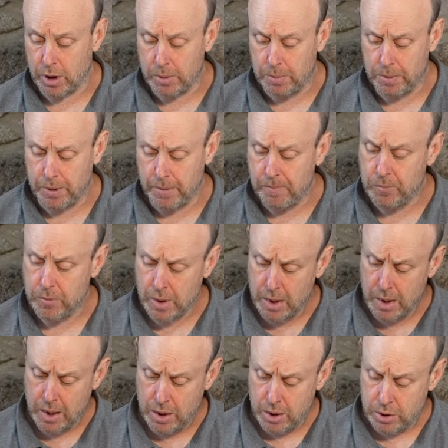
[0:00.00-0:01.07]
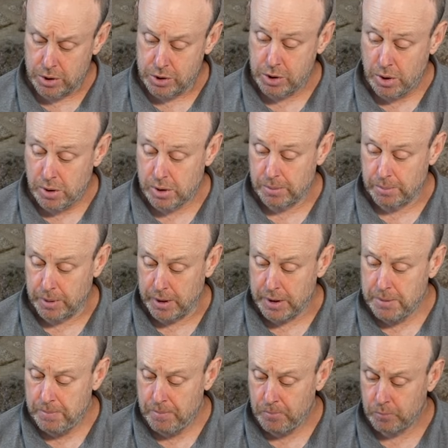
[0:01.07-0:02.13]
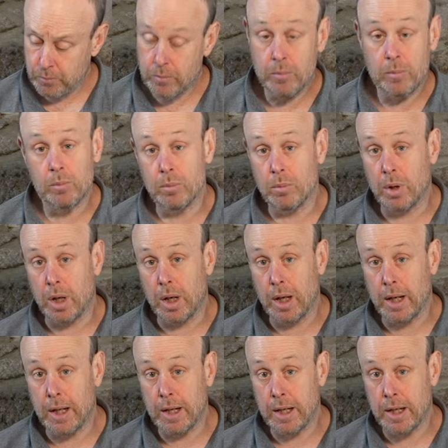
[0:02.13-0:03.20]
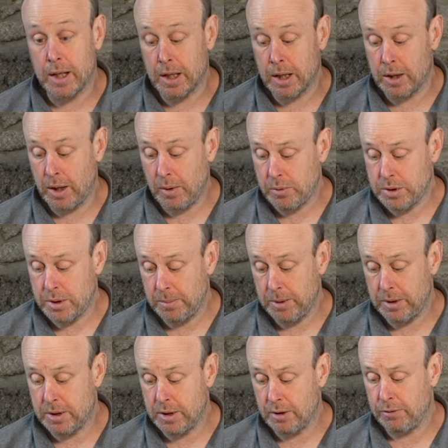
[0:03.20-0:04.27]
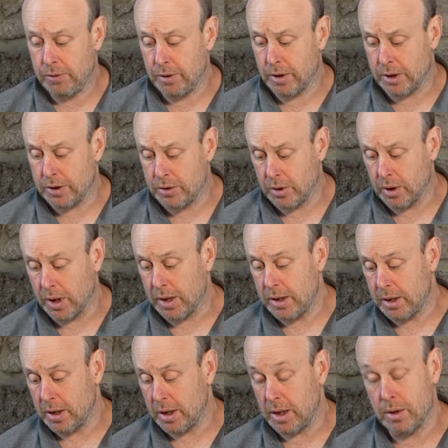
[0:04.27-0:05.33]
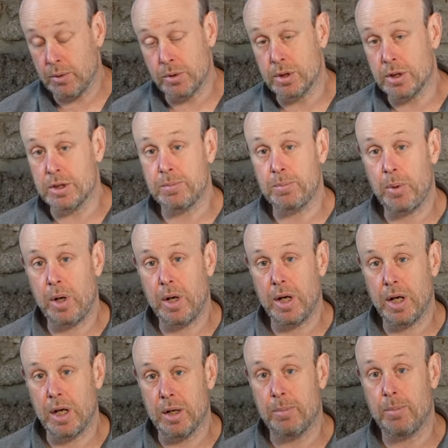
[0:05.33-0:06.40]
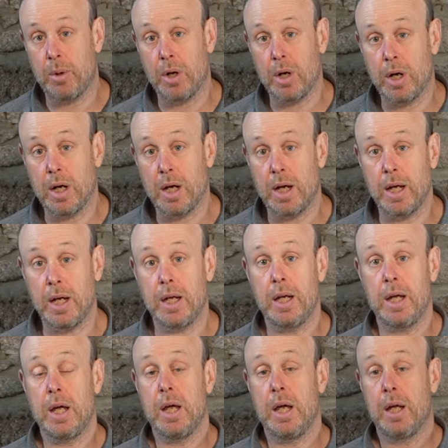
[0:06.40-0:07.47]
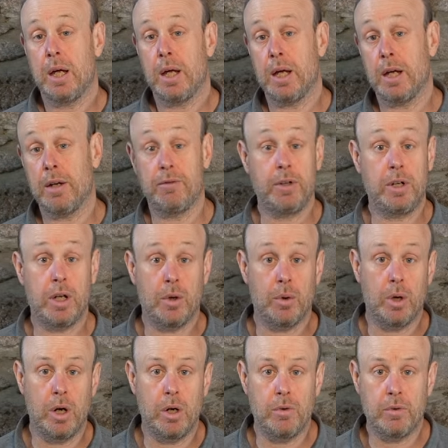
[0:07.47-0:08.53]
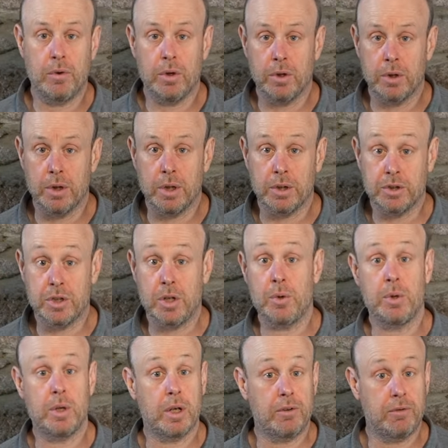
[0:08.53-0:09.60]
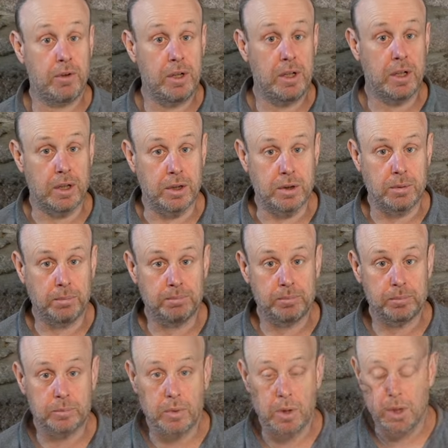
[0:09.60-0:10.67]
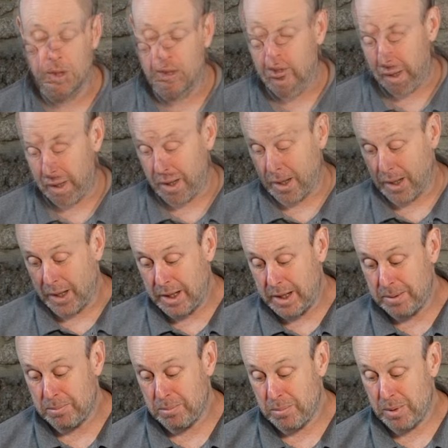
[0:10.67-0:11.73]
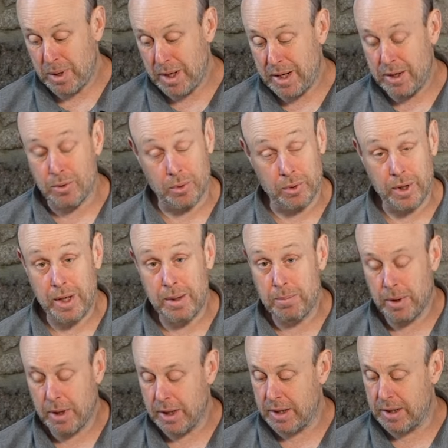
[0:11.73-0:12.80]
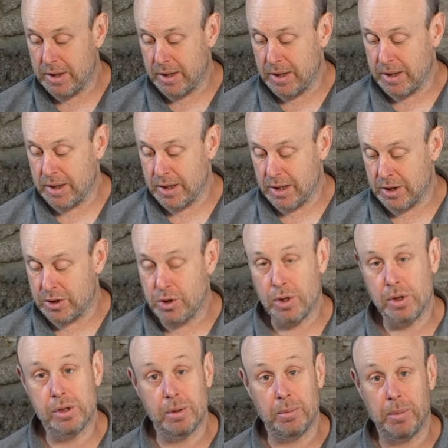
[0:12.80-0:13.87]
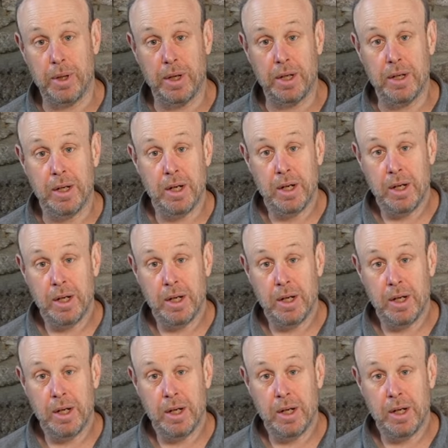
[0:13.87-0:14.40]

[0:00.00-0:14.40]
open it. The chocolate mead, that was something different I tried, and it was inspired by a video over on Stoneyard Vineyards. They made a chocolate mead,